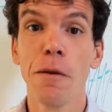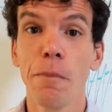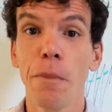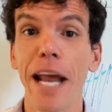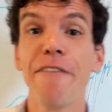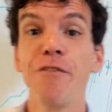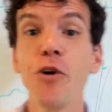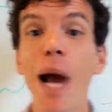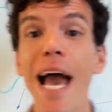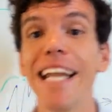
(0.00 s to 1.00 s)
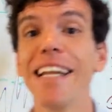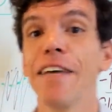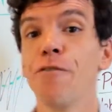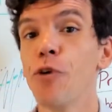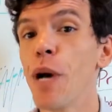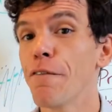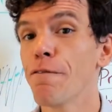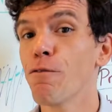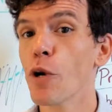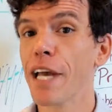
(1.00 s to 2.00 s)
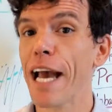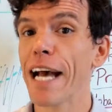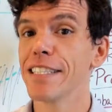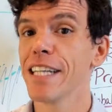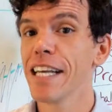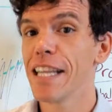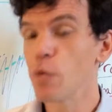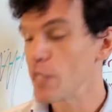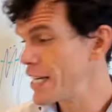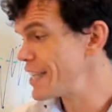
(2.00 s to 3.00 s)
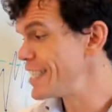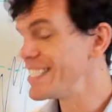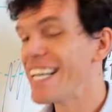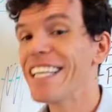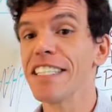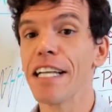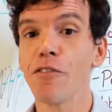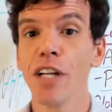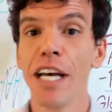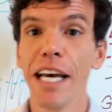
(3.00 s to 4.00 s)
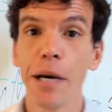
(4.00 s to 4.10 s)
but if you had a forecast that was at the daily level,